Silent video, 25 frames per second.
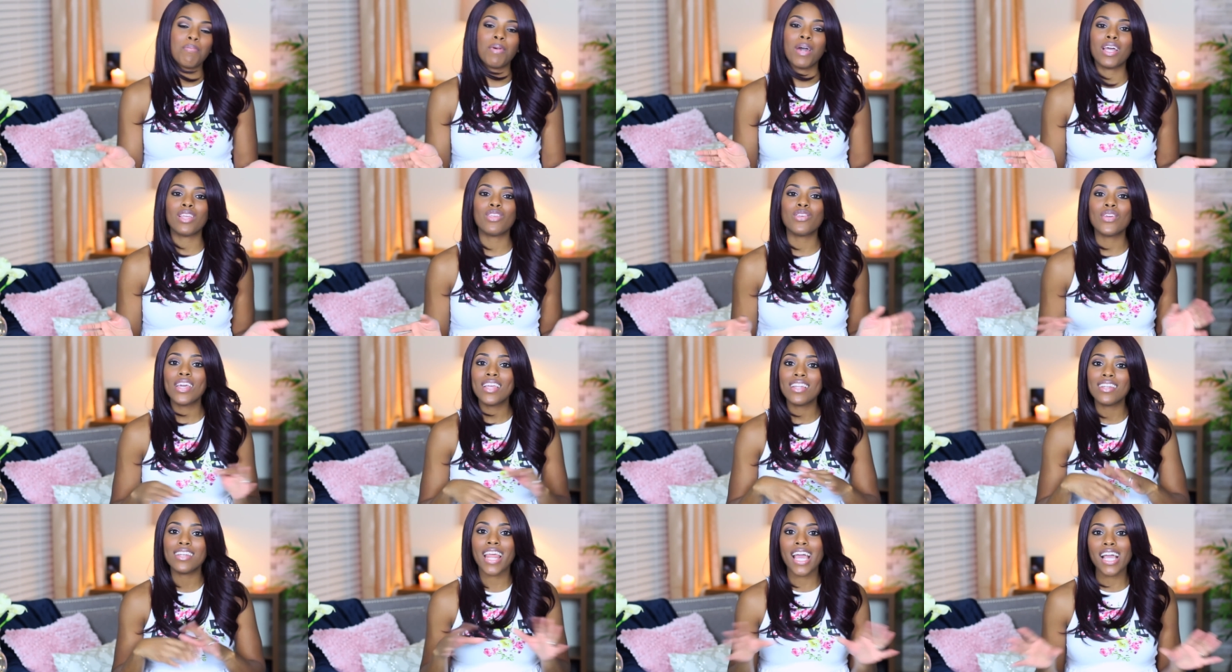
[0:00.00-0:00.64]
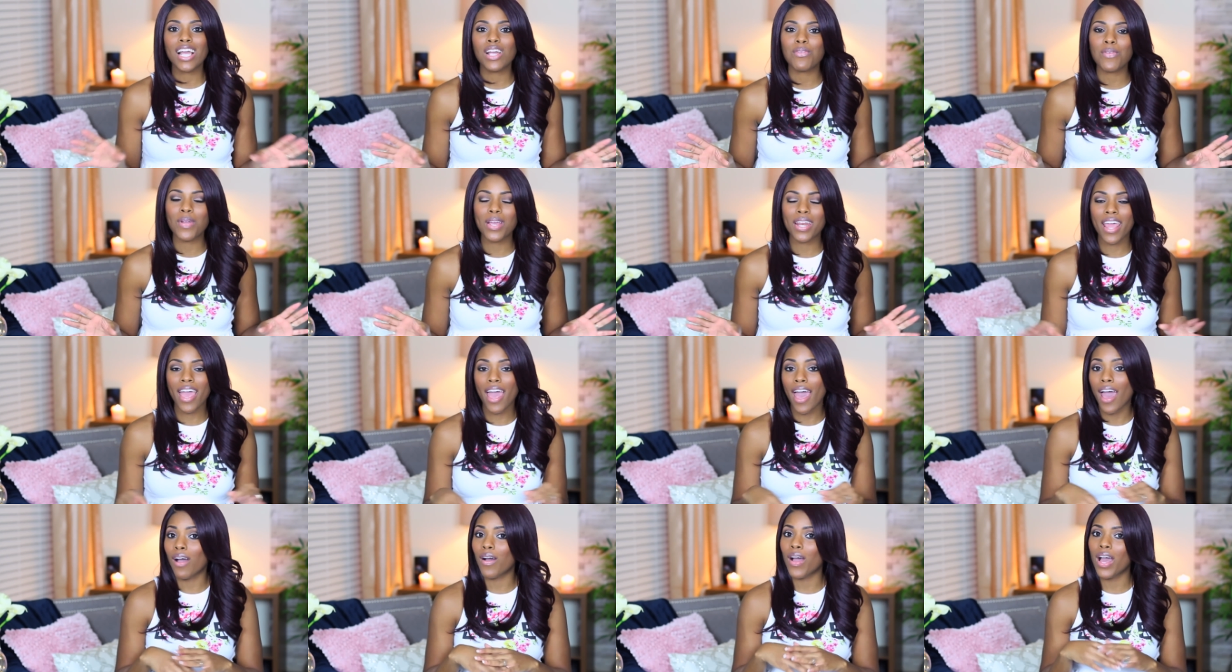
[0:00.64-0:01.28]
but you can decorate
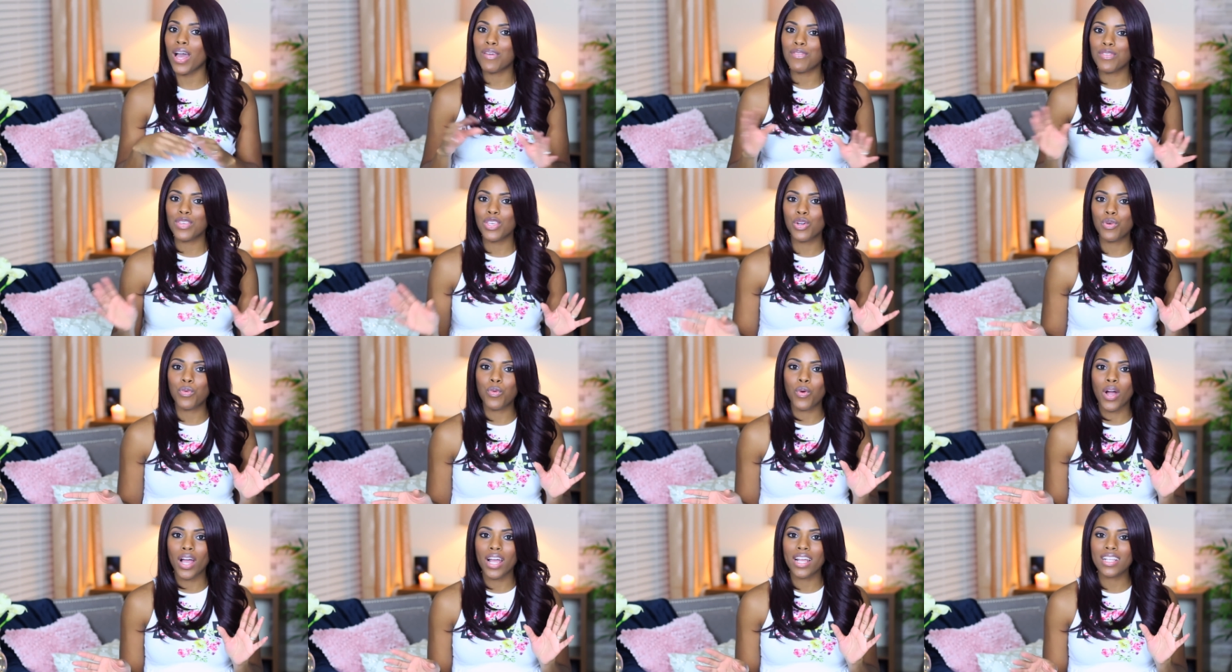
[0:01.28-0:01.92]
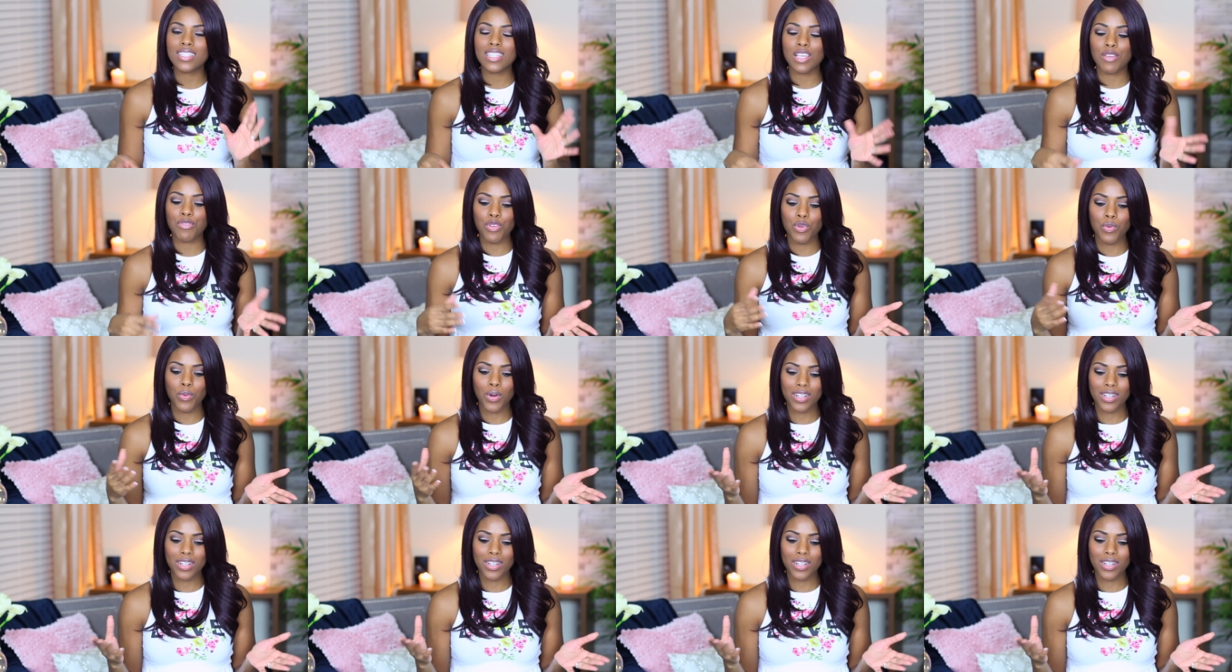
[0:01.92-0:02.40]
it however you want. If you